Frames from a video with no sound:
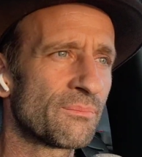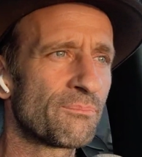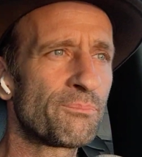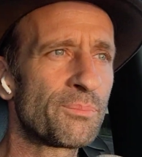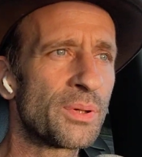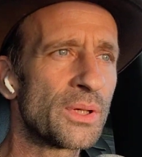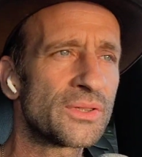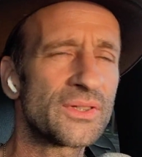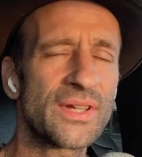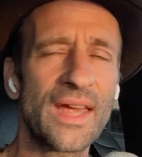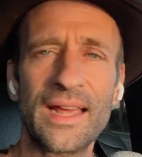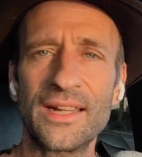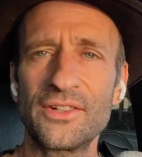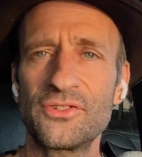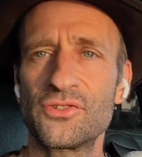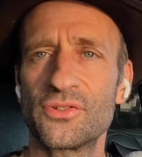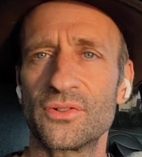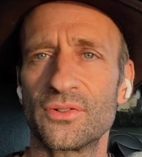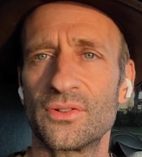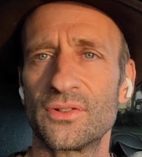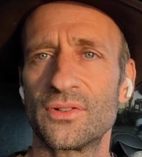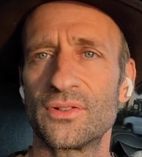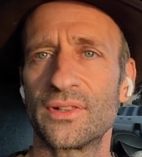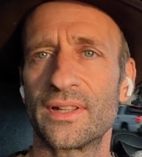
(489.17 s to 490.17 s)

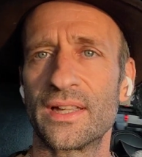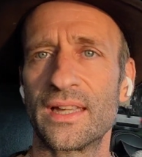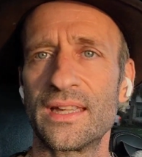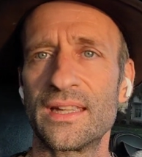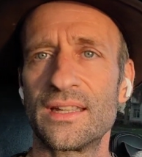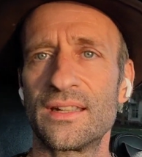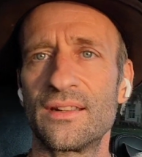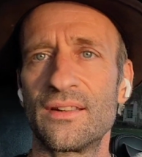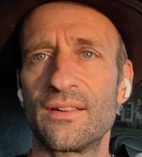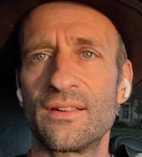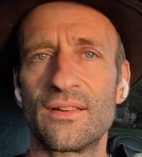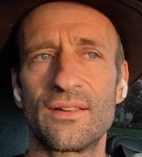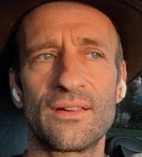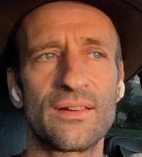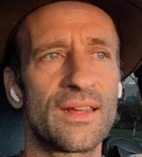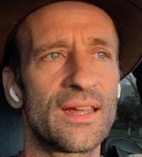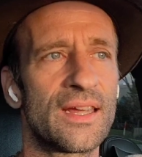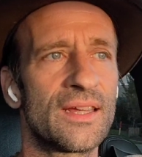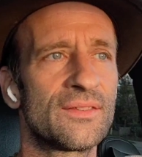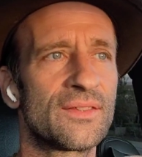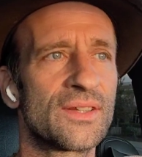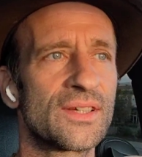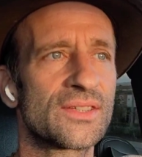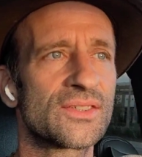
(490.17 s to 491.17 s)
potential
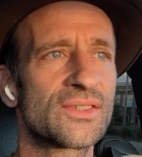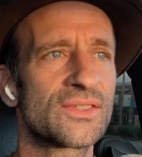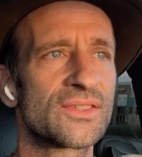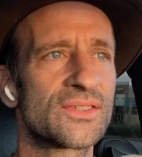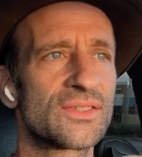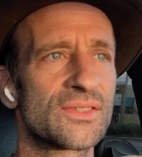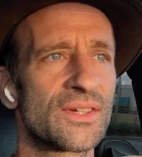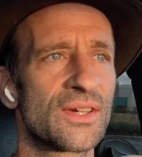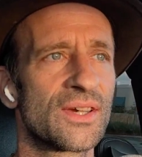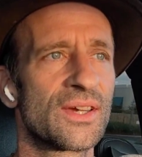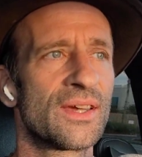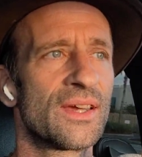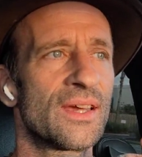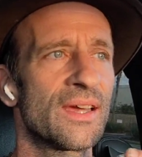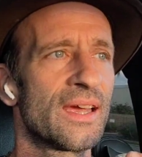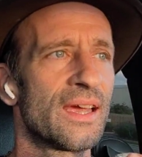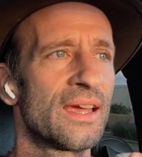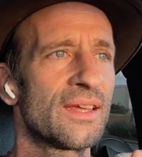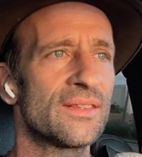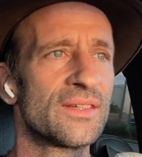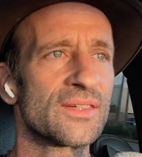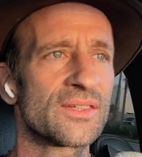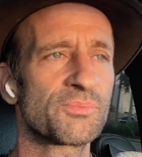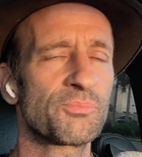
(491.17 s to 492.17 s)
in this
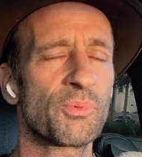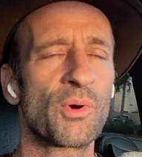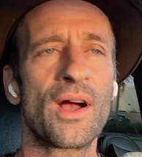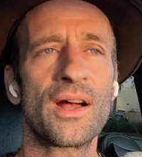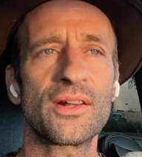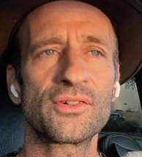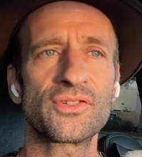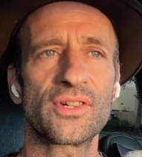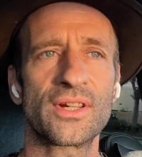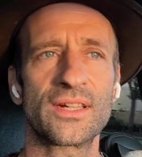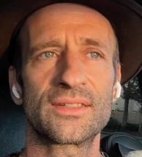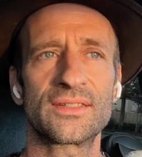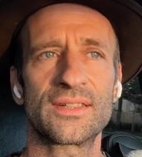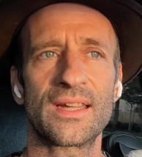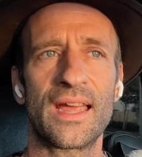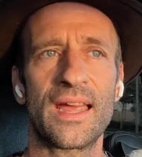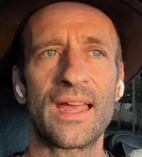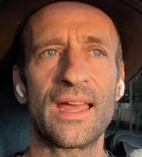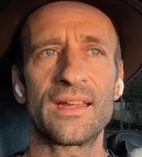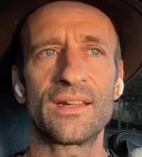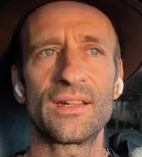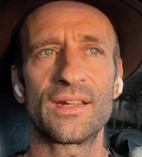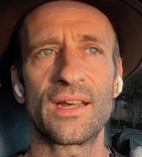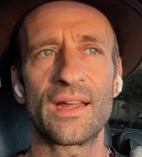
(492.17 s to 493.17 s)
project,
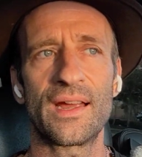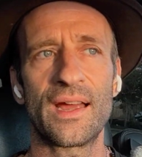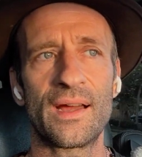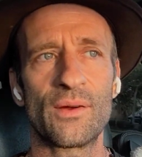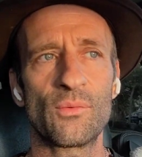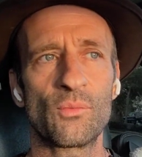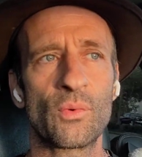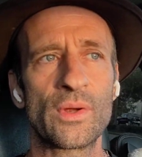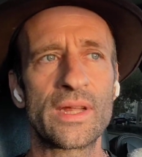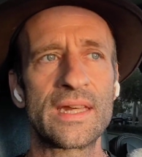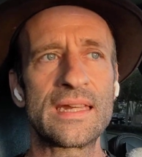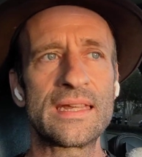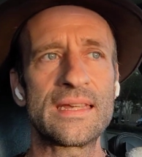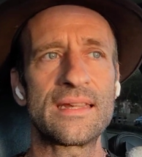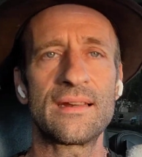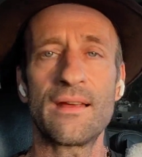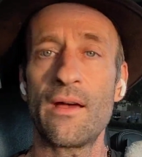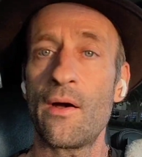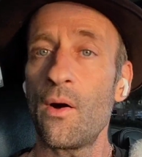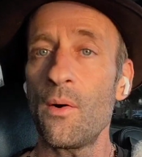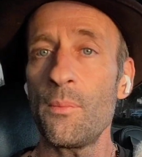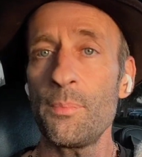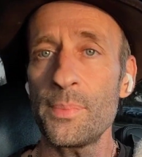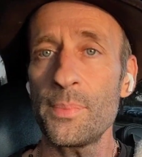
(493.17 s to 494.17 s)
and we need
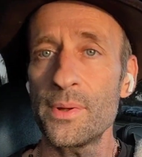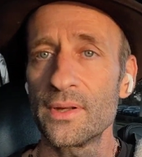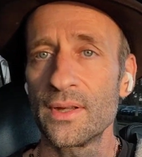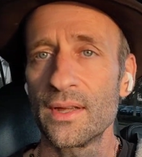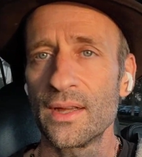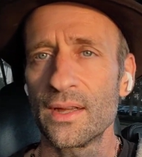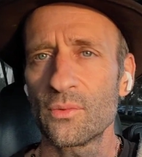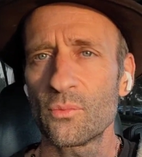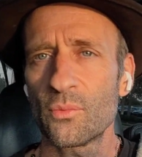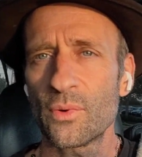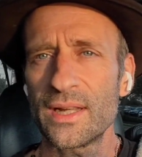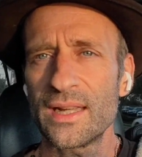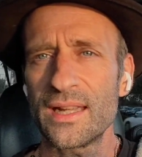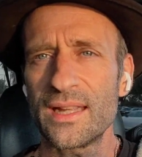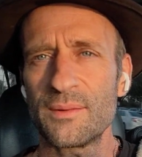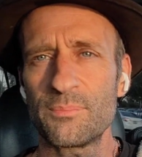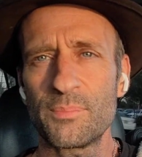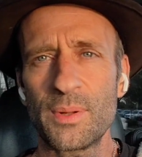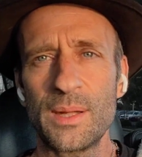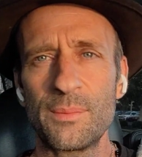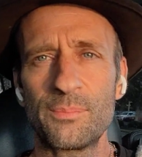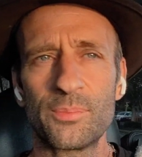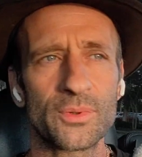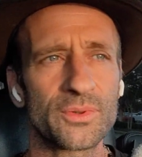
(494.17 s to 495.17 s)
help. We need
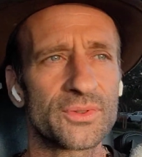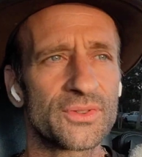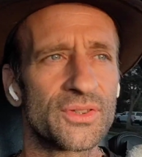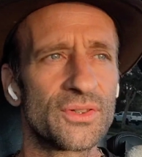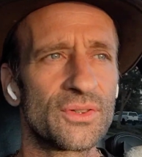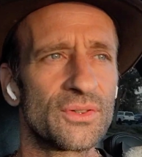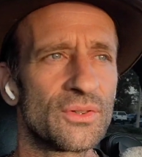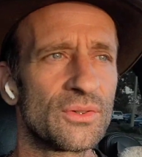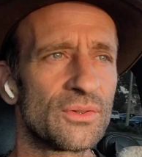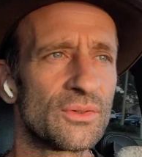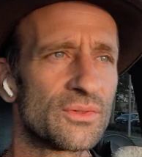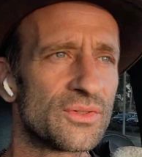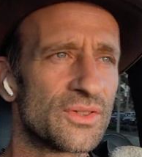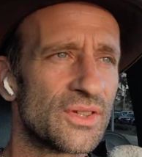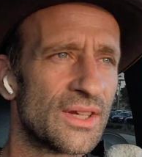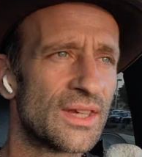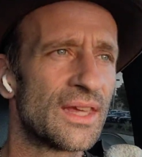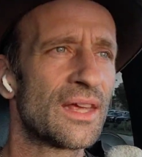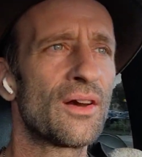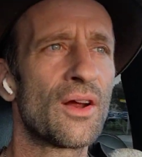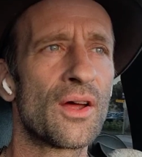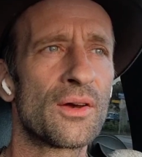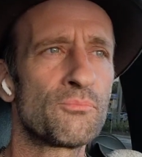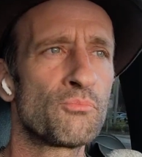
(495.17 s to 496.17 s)
people to
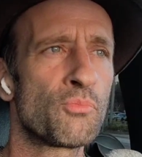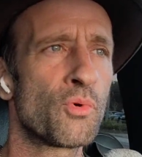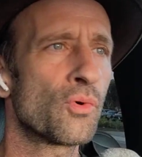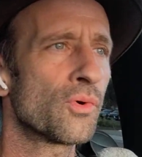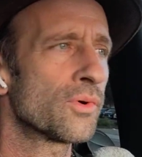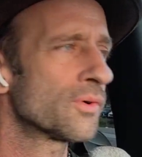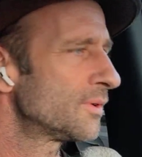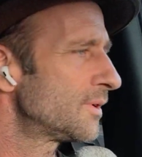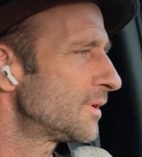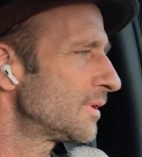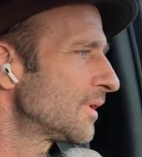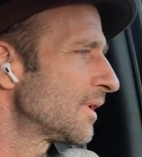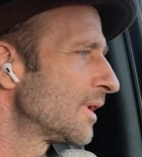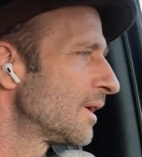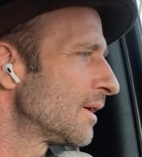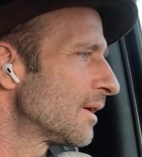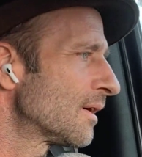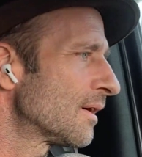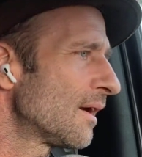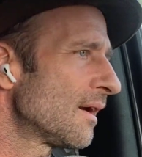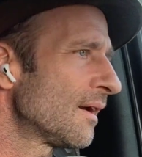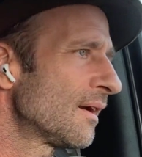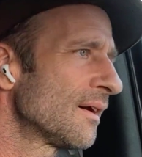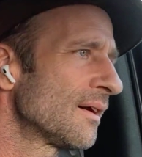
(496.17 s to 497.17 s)
get on board,
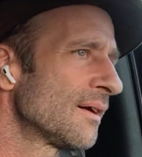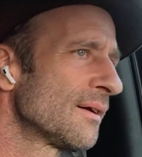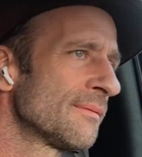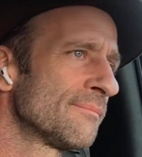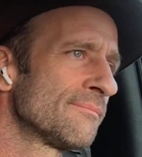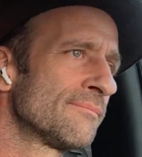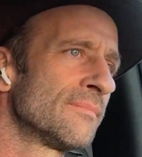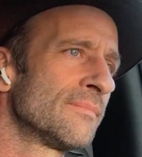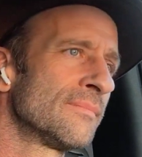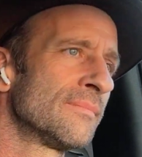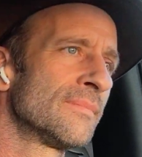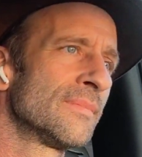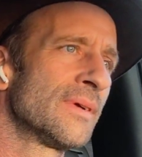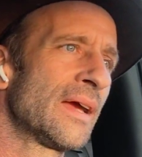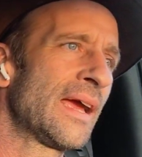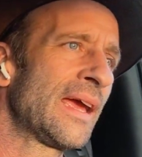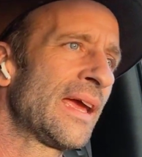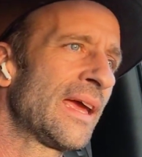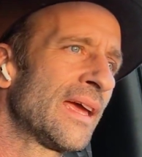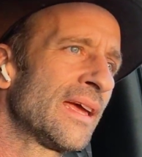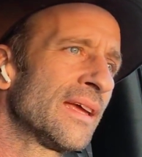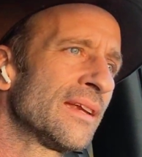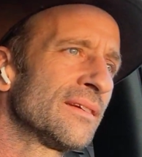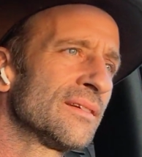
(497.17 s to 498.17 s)

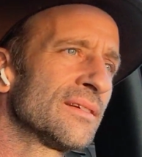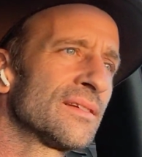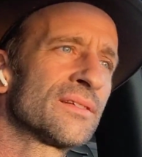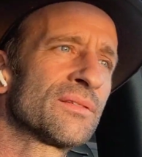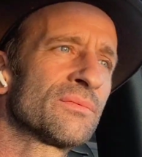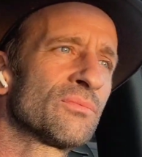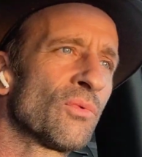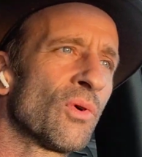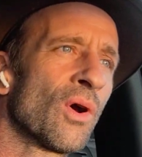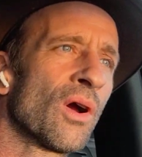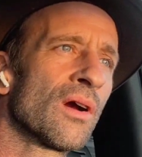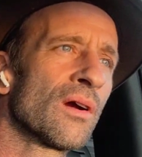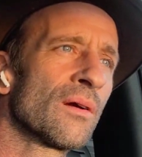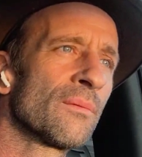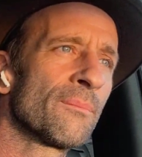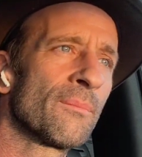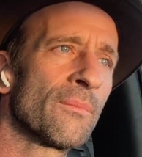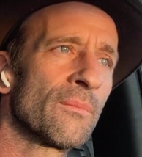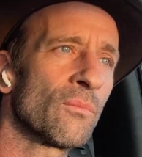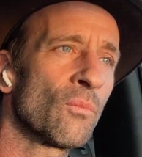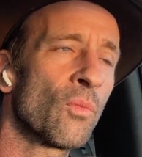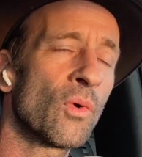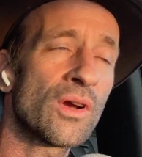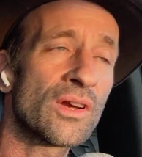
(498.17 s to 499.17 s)
and we're
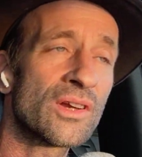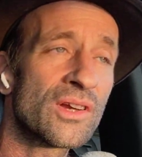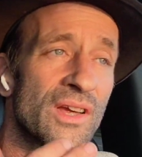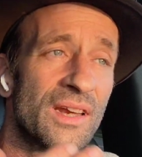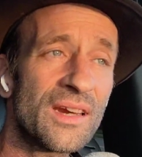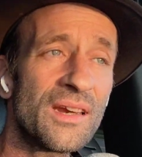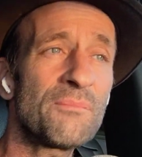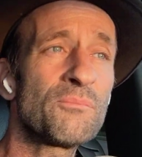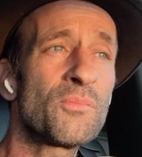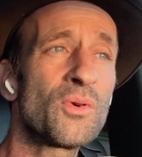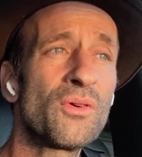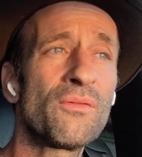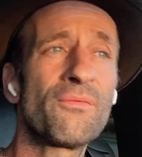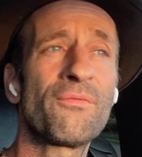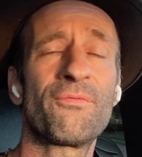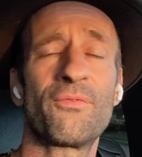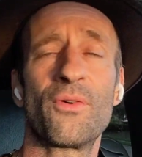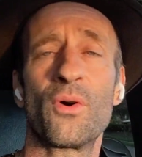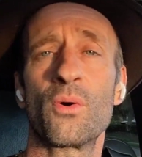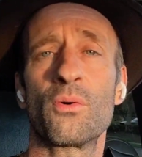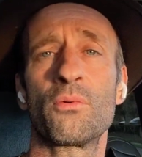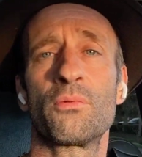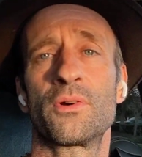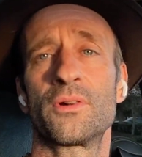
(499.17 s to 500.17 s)
gonna move
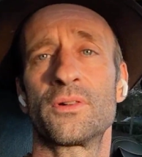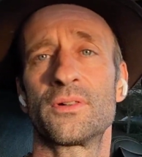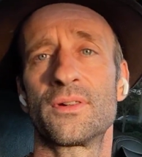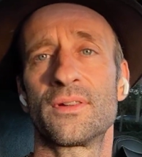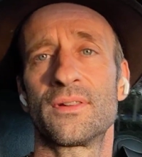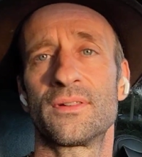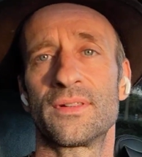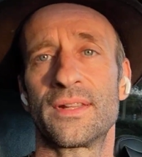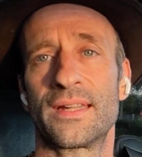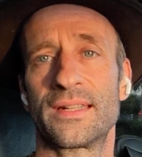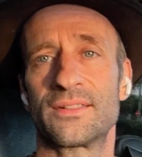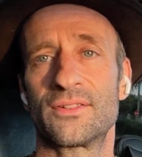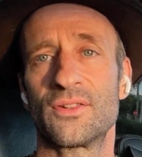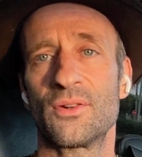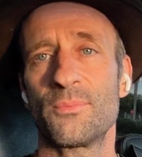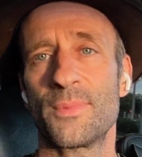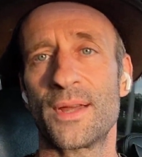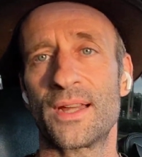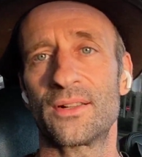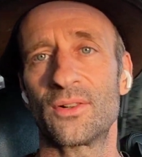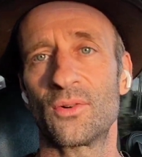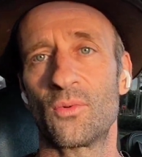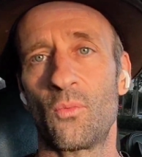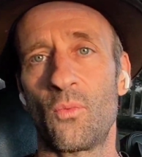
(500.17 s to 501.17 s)
forward. Like, no
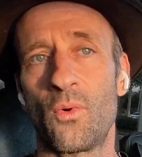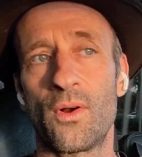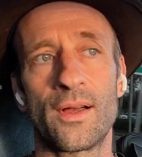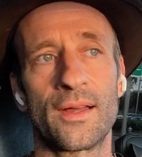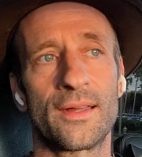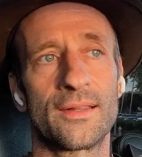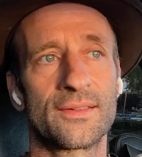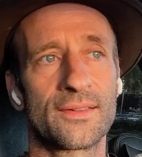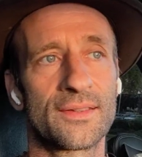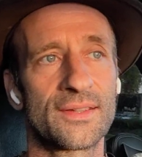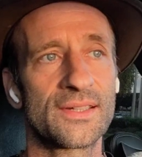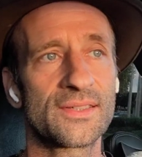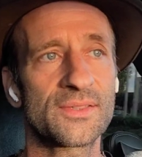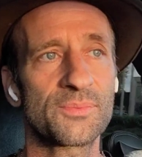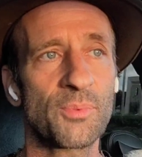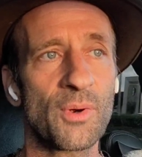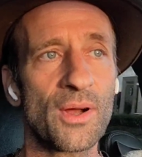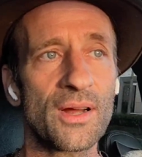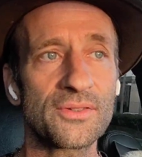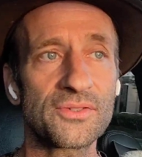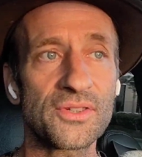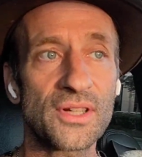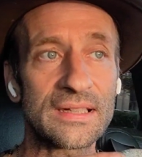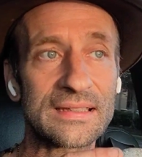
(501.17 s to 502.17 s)
matter what, this
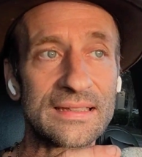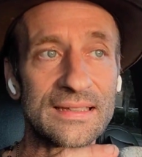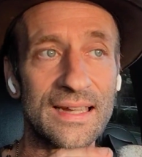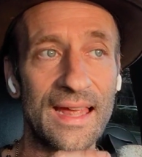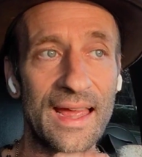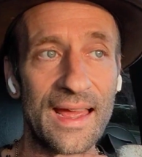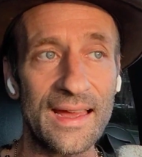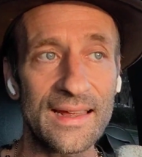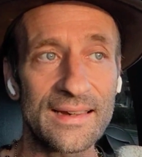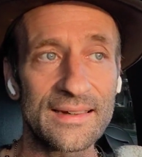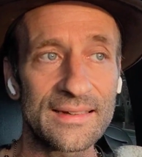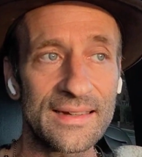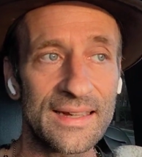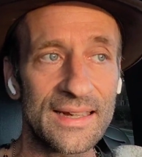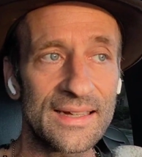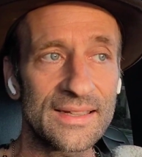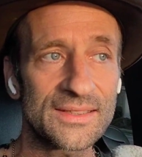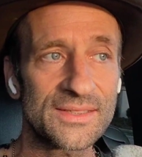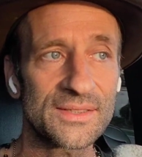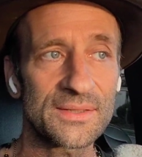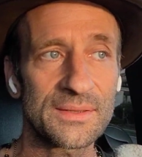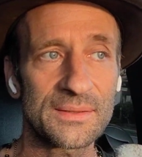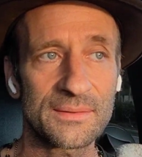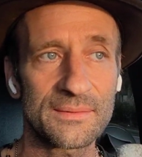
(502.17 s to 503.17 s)
project,
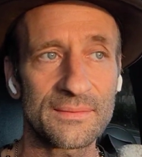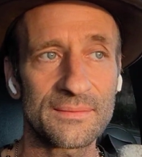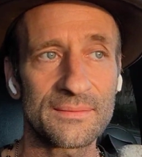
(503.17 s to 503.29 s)
it